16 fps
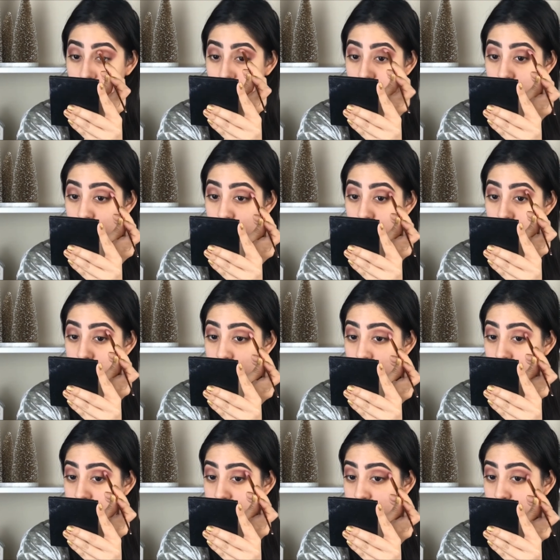just doing
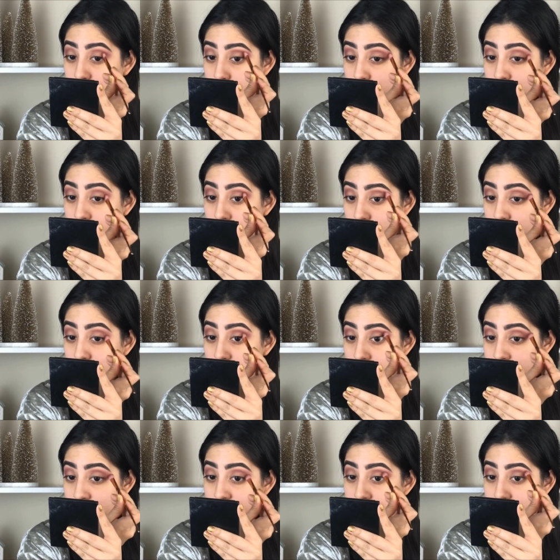the same thing on
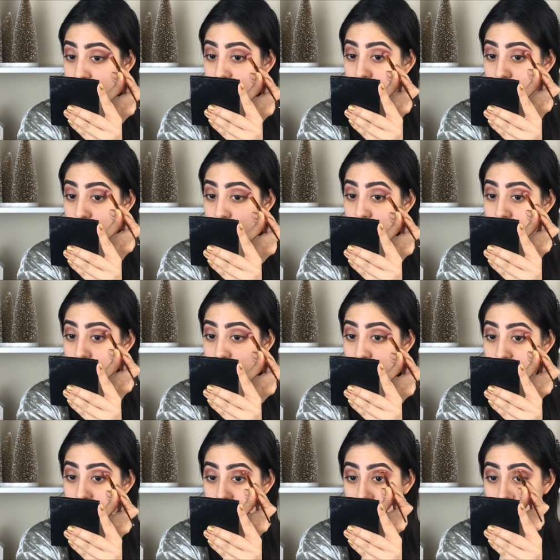this side of
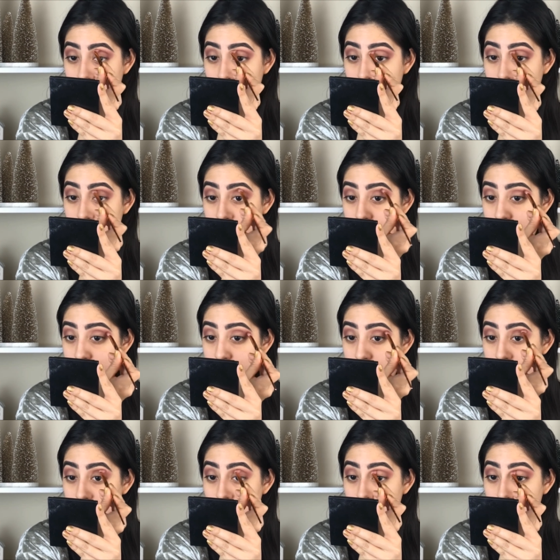the eye,
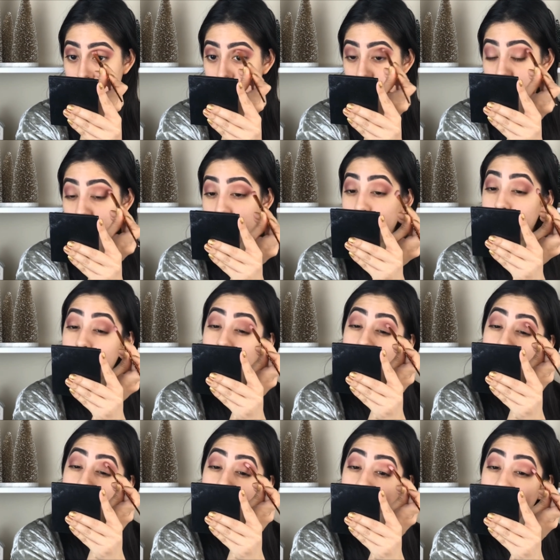just
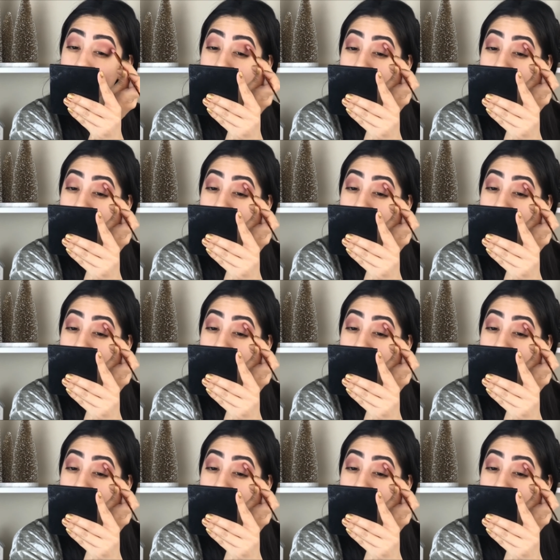blending